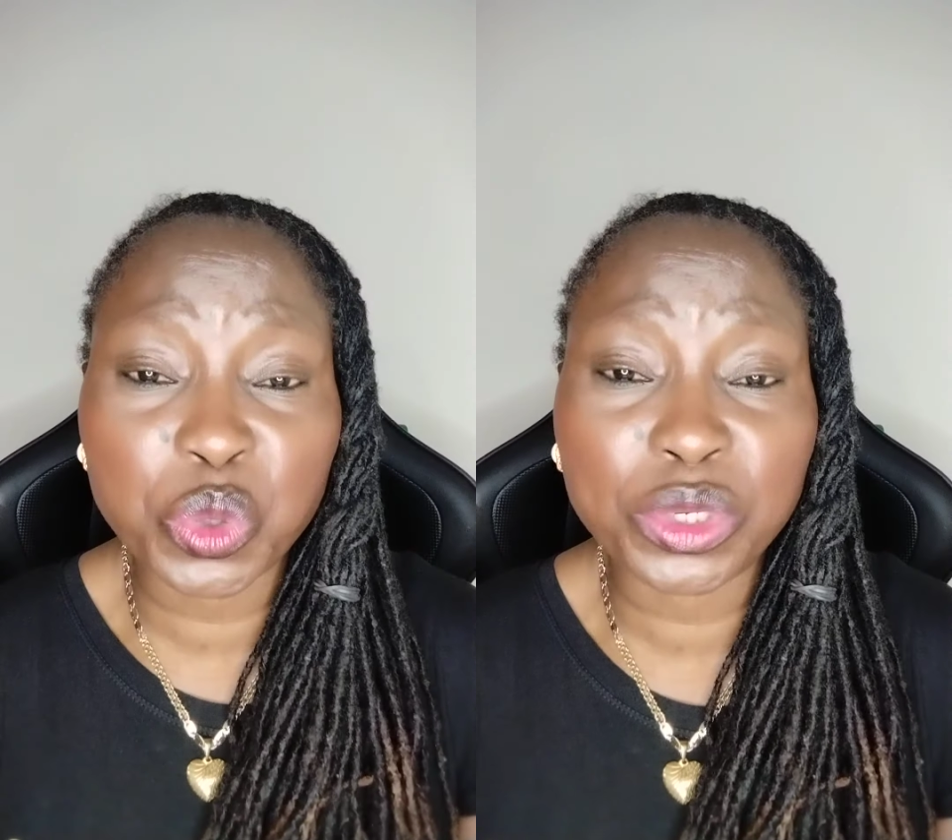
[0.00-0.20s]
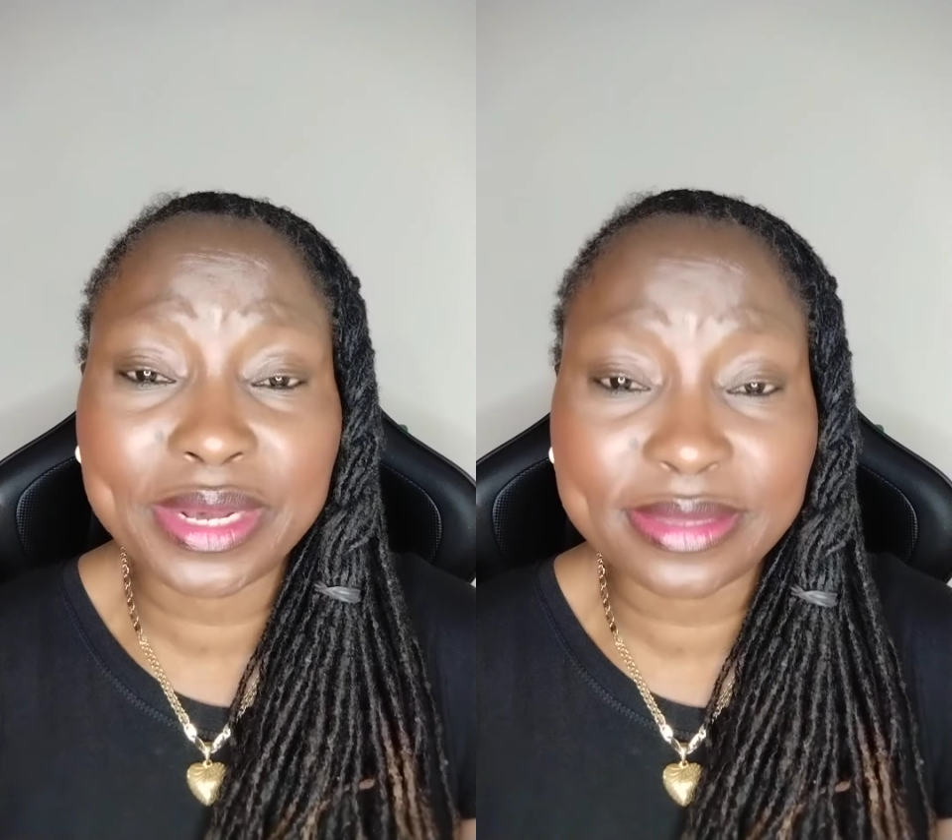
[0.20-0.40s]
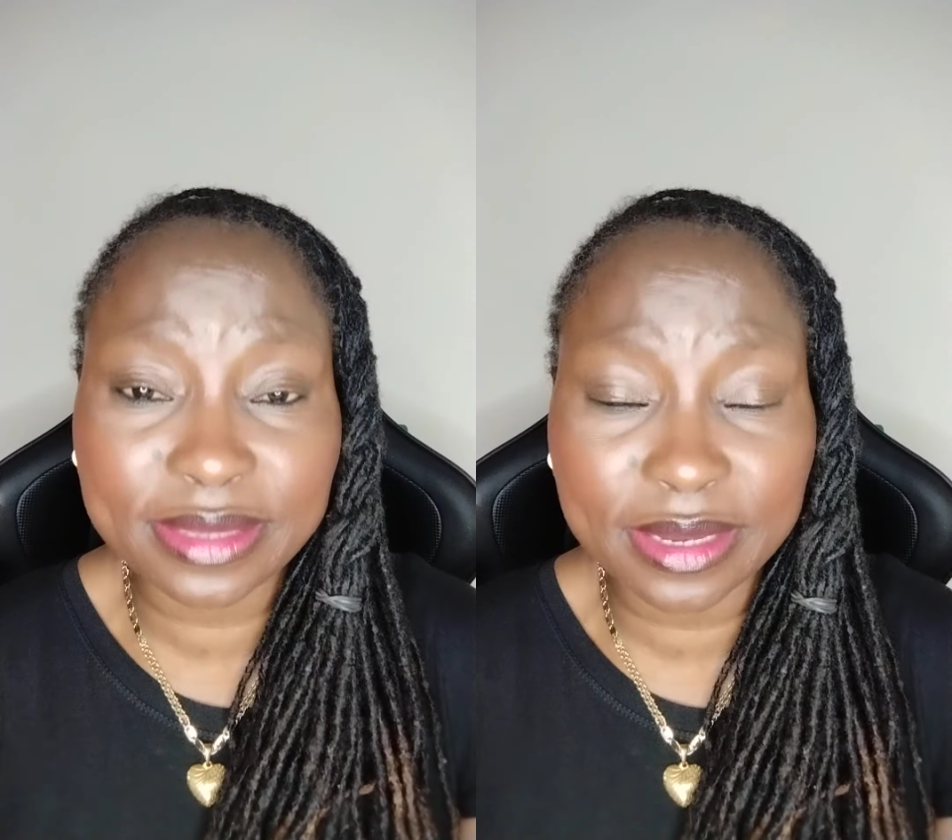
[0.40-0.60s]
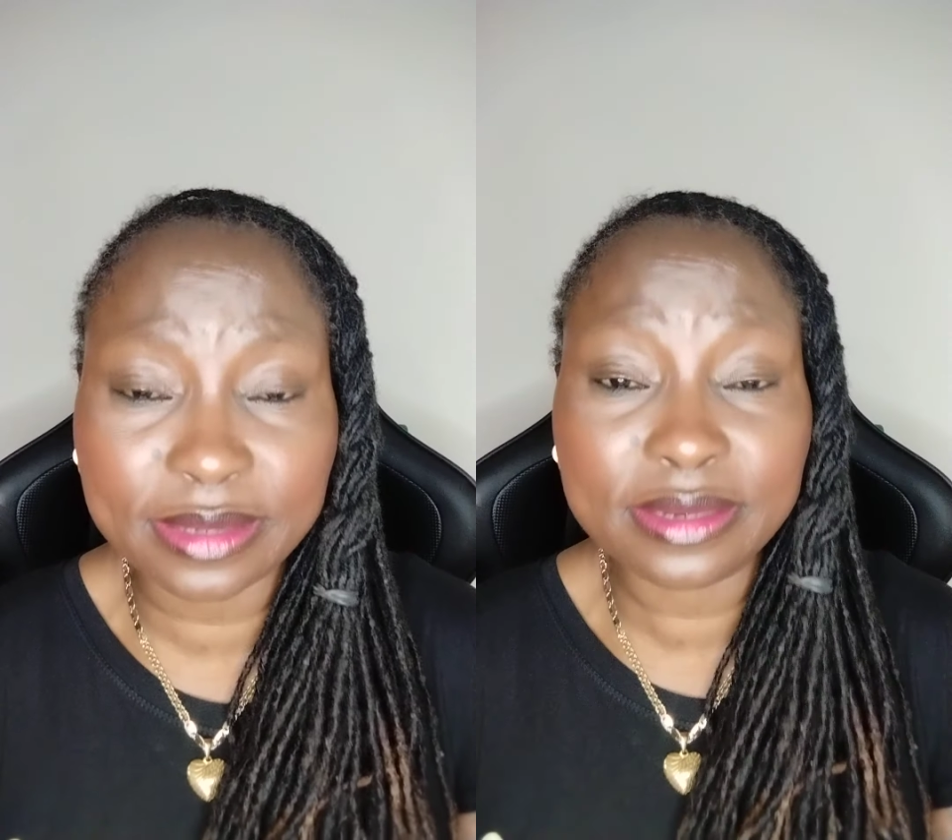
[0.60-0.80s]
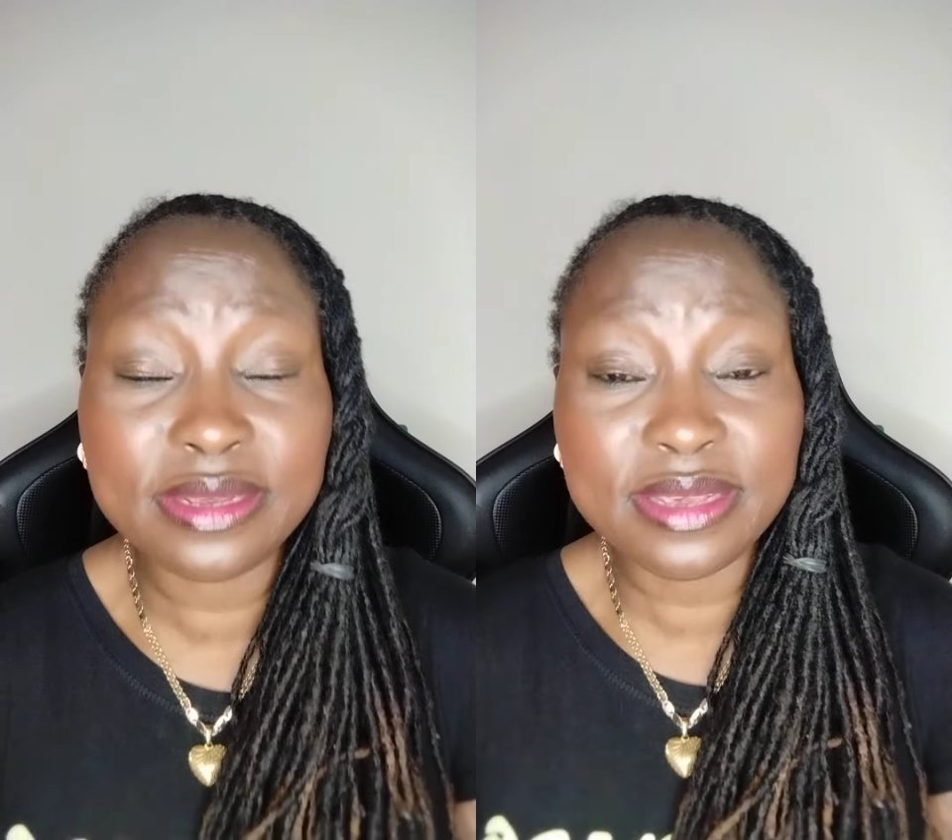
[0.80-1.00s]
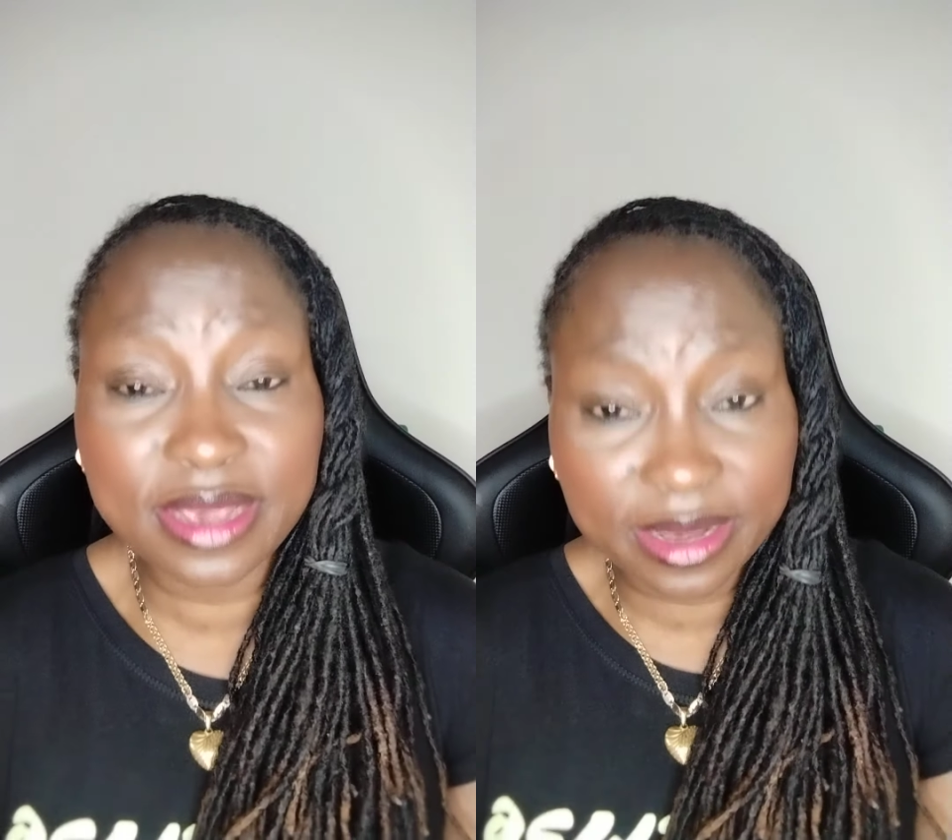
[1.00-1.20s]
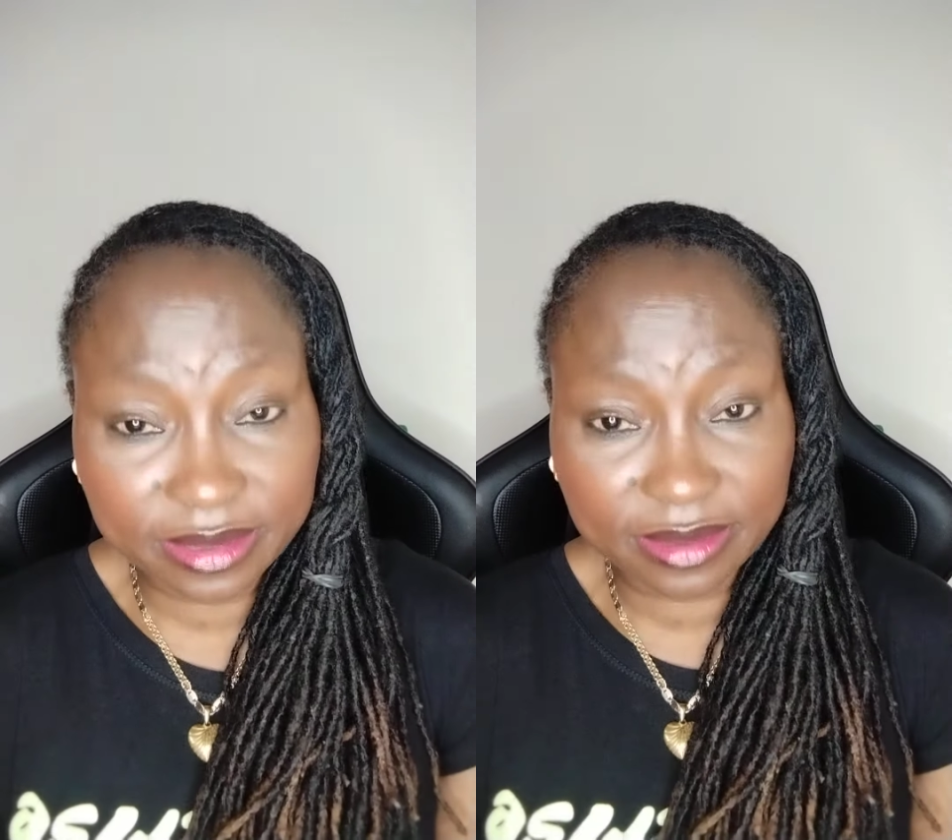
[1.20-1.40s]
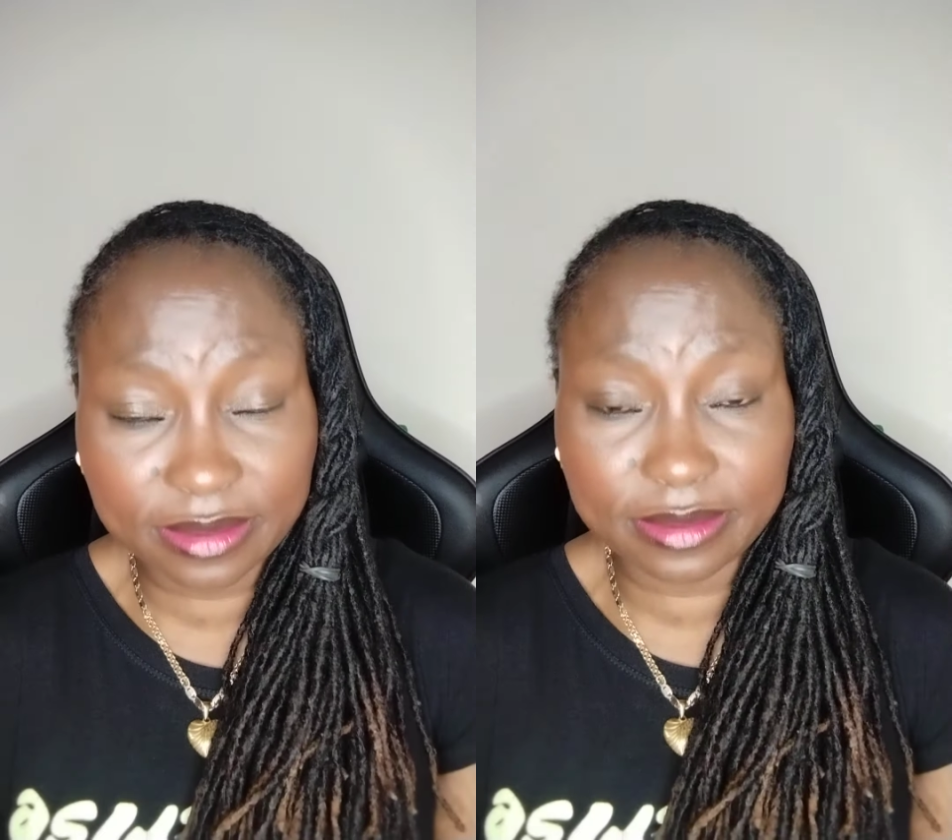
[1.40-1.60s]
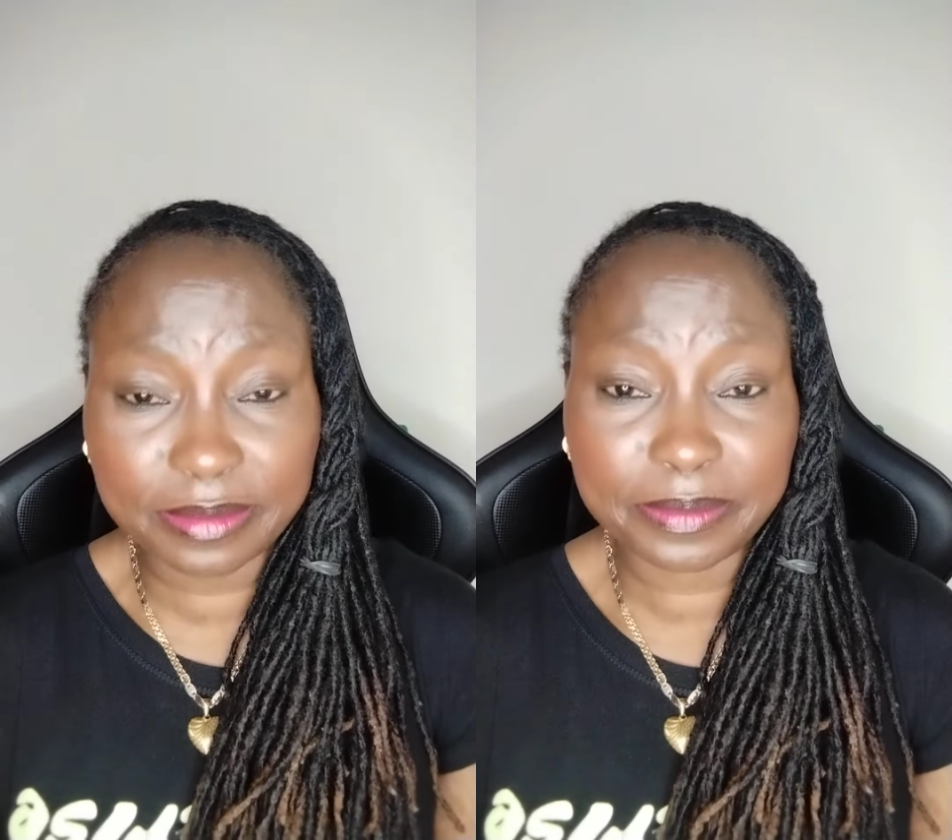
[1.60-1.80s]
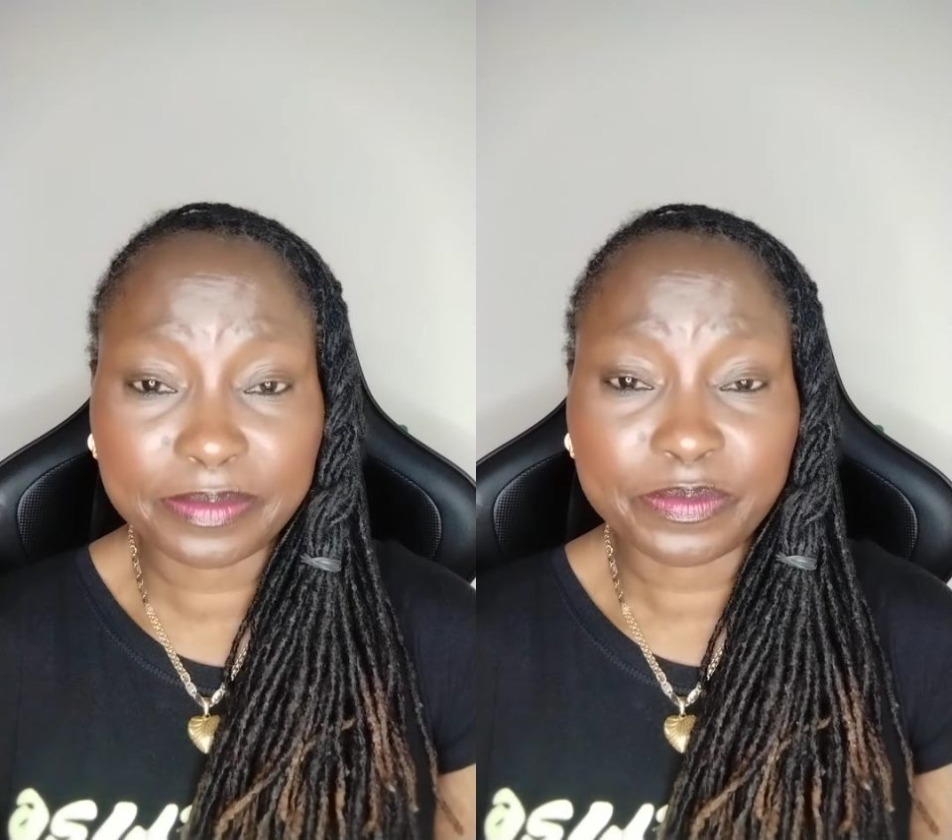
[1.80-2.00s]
understand. Yes.